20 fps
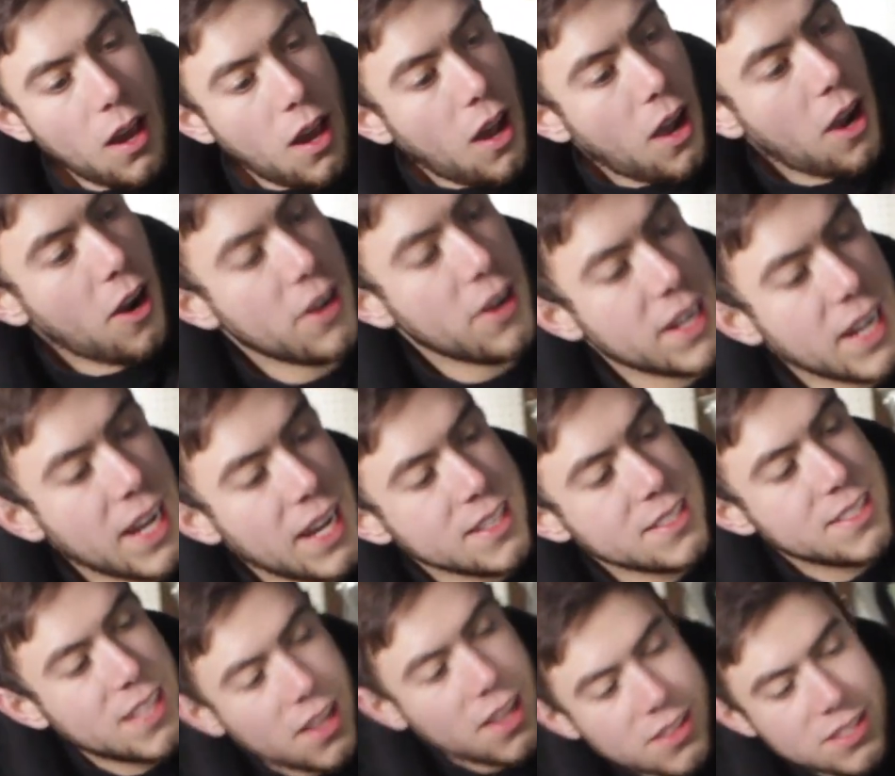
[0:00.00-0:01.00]
Alright
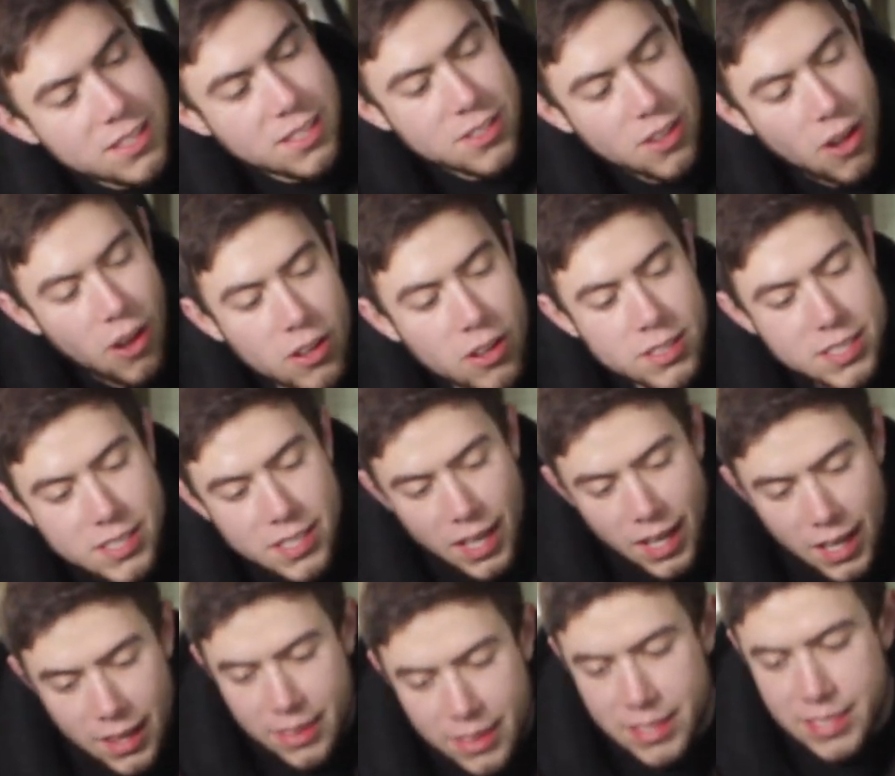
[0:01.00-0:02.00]
guys, now this is all
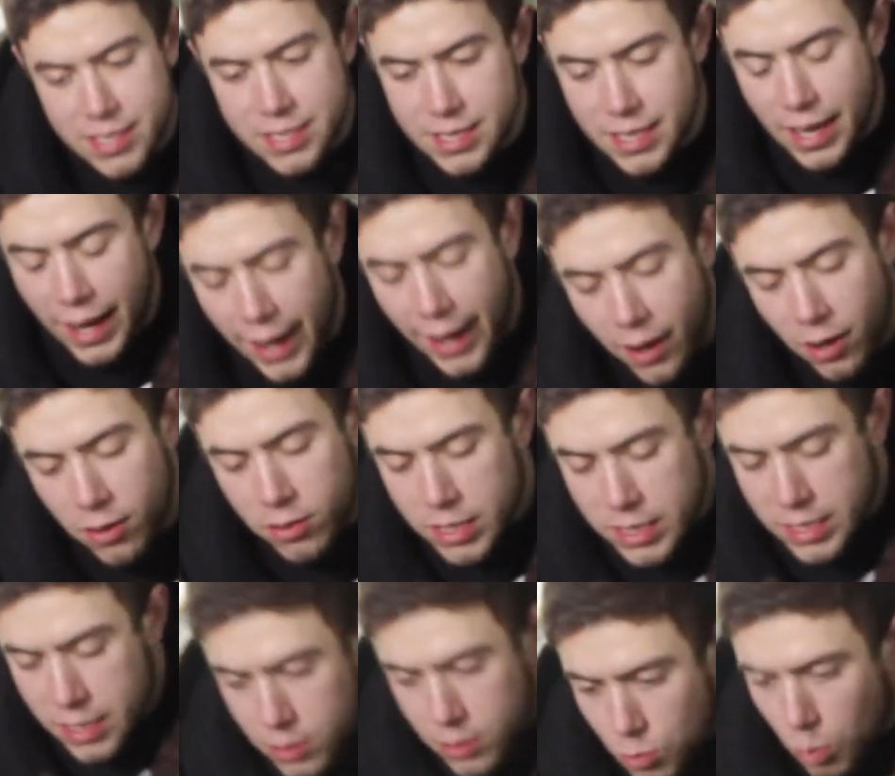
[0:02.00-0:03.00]
set. This is out.
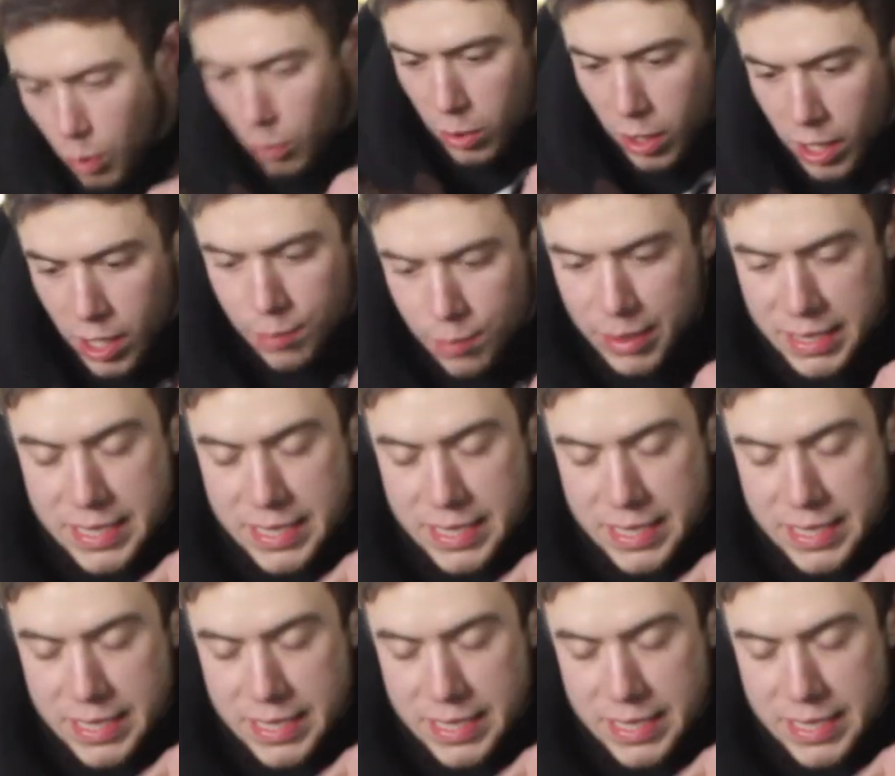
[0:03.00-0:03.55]
This is what we're going to be